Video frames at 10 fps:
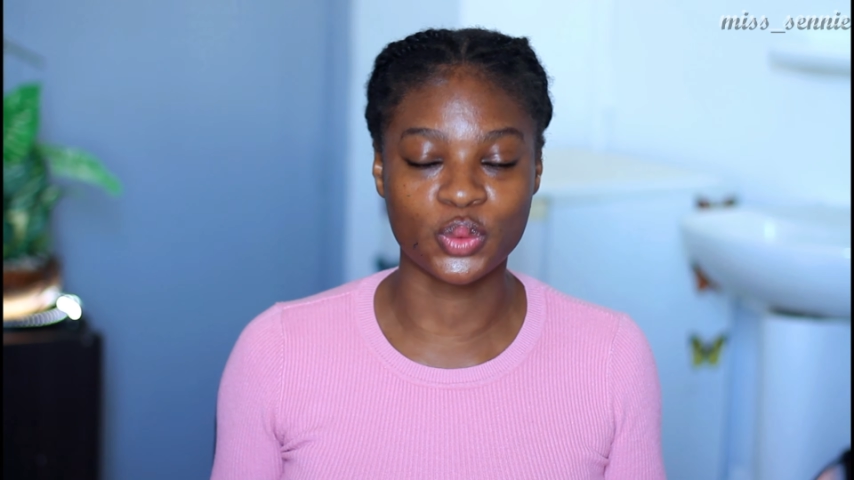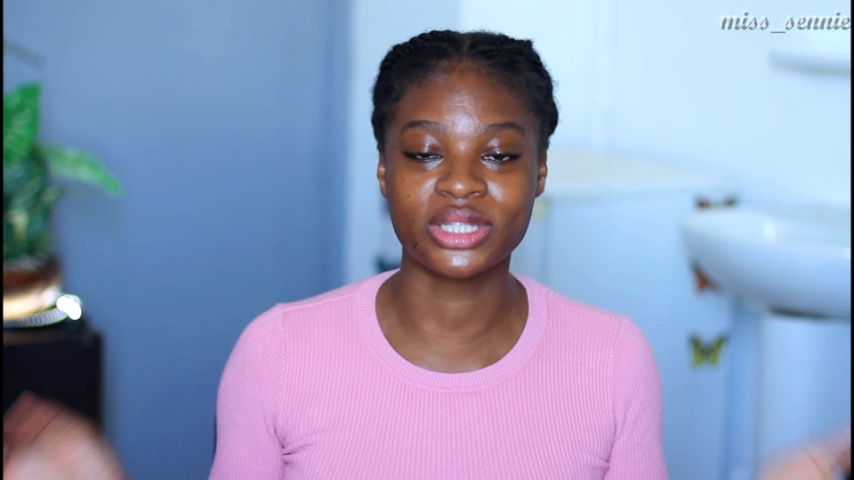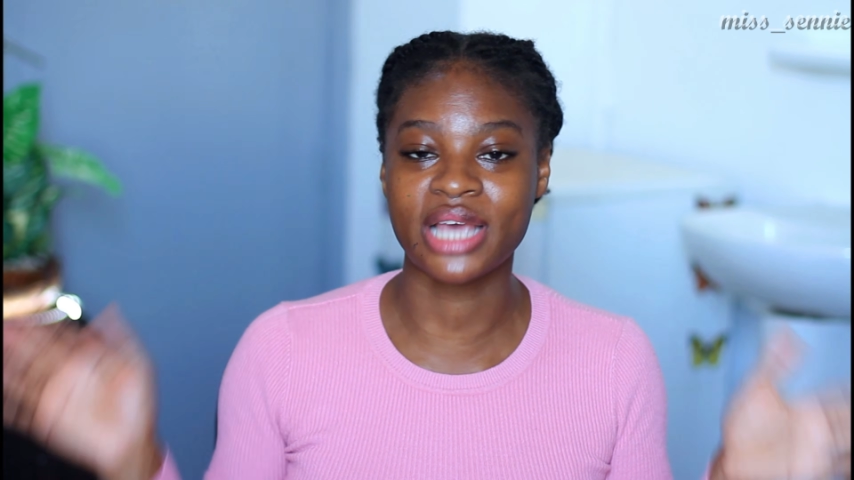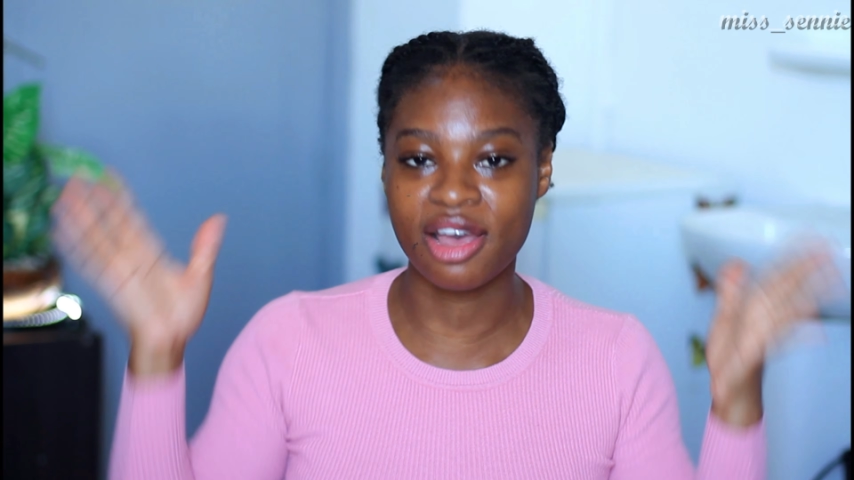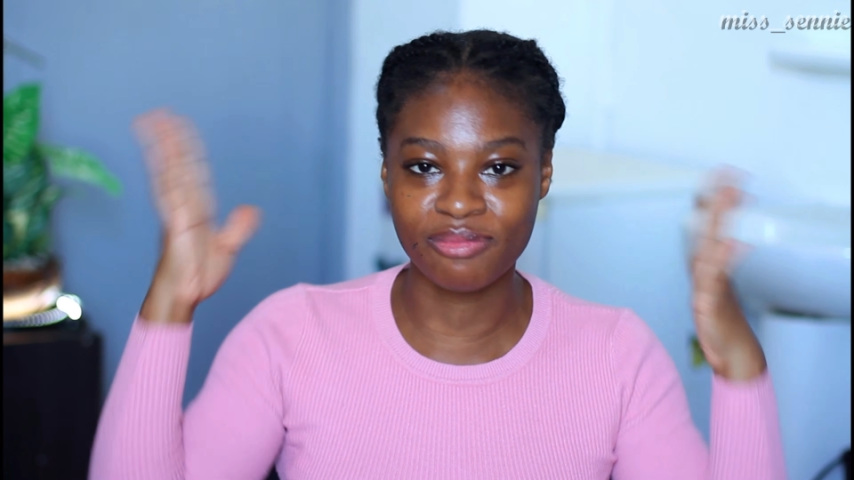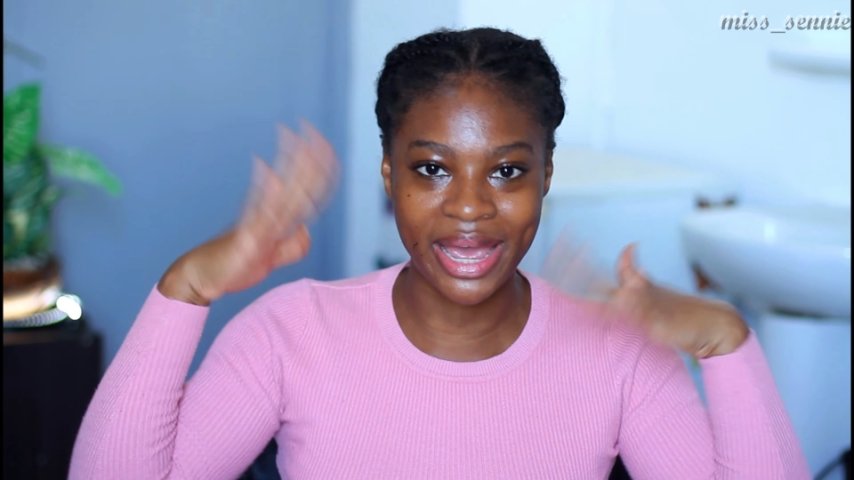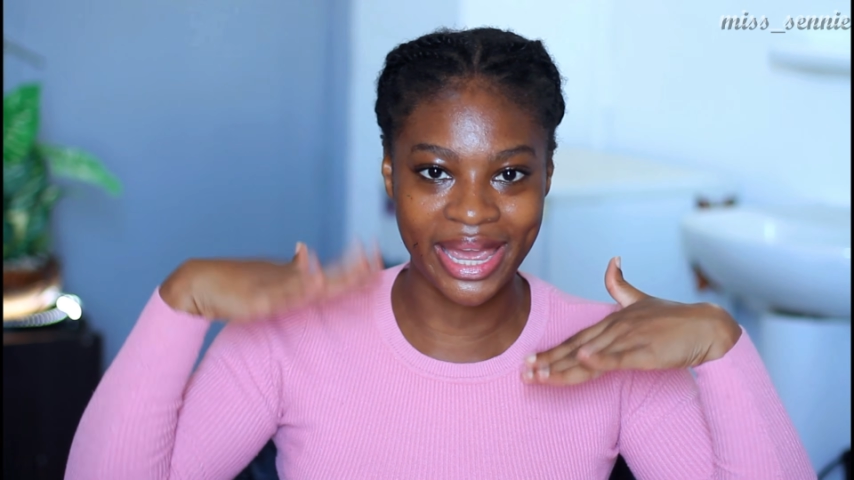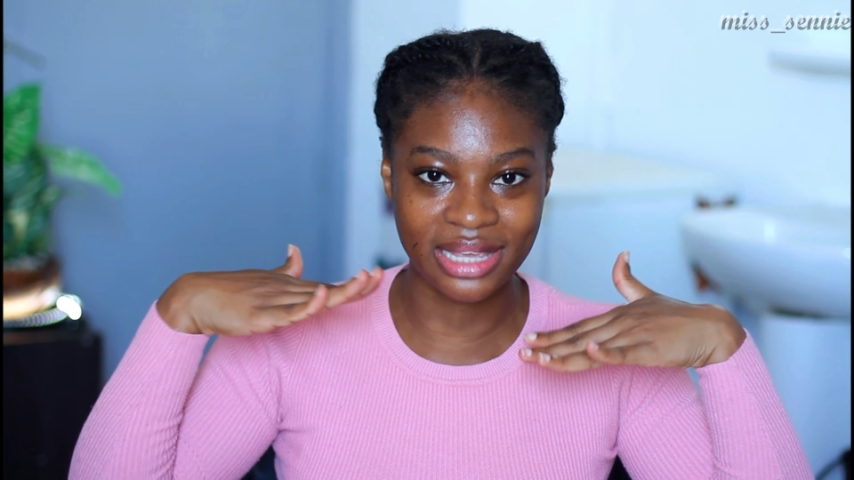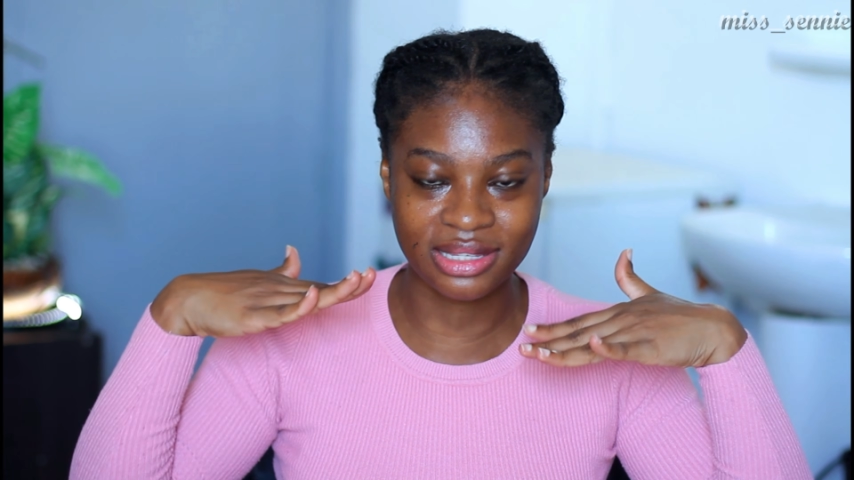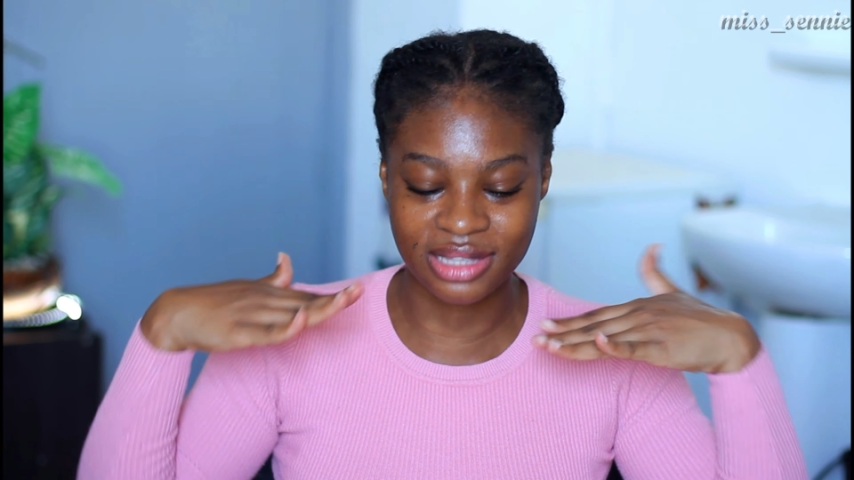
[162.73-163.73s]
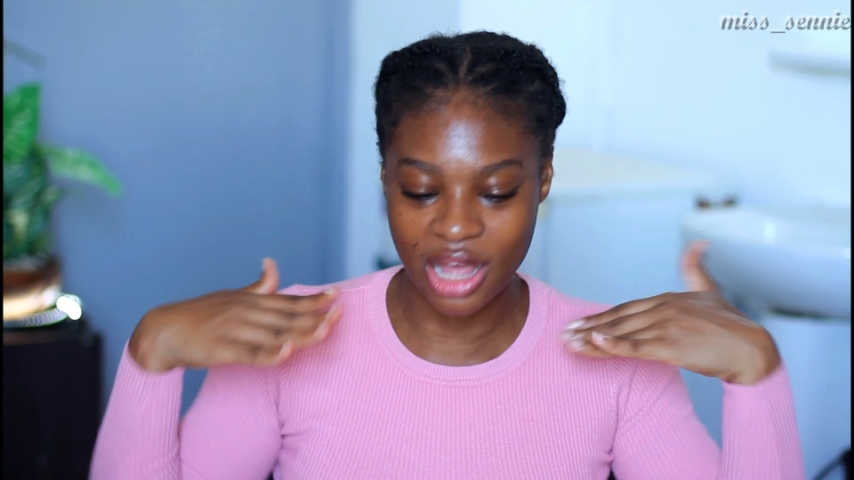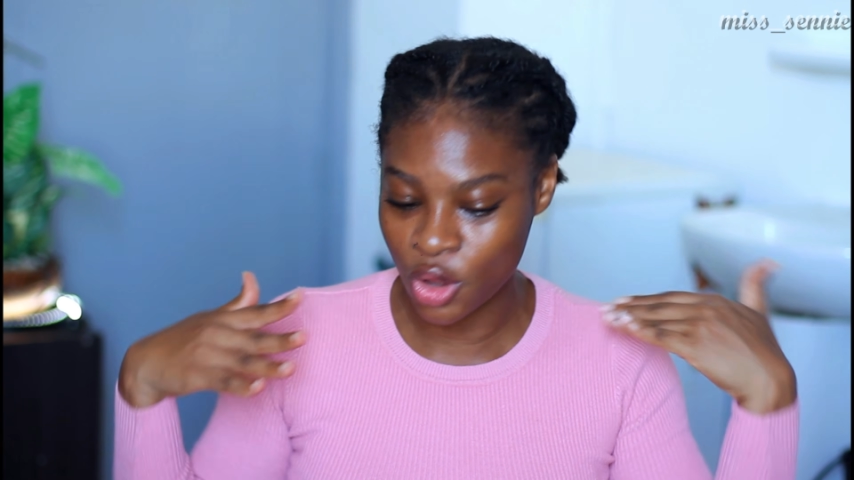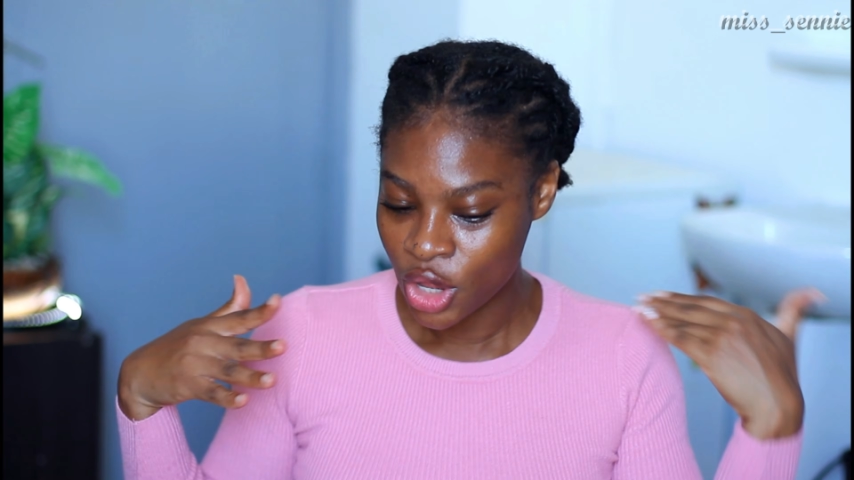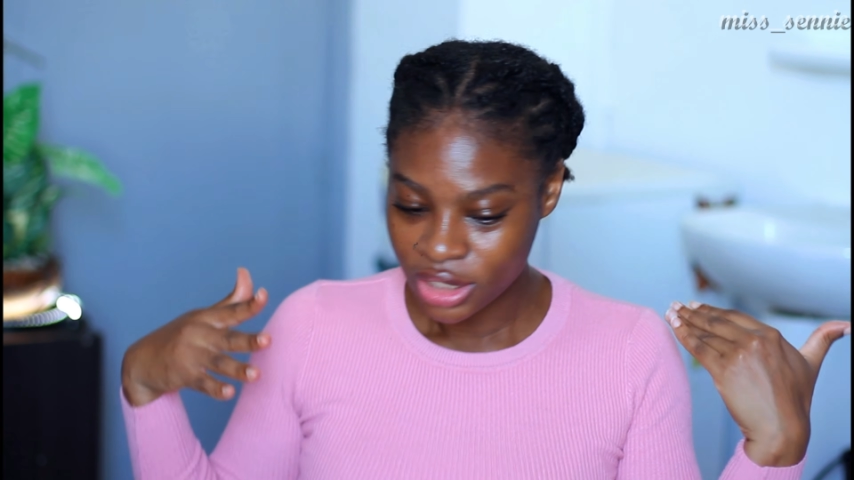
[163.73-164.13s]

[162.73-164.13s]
it. I have my hairstyle.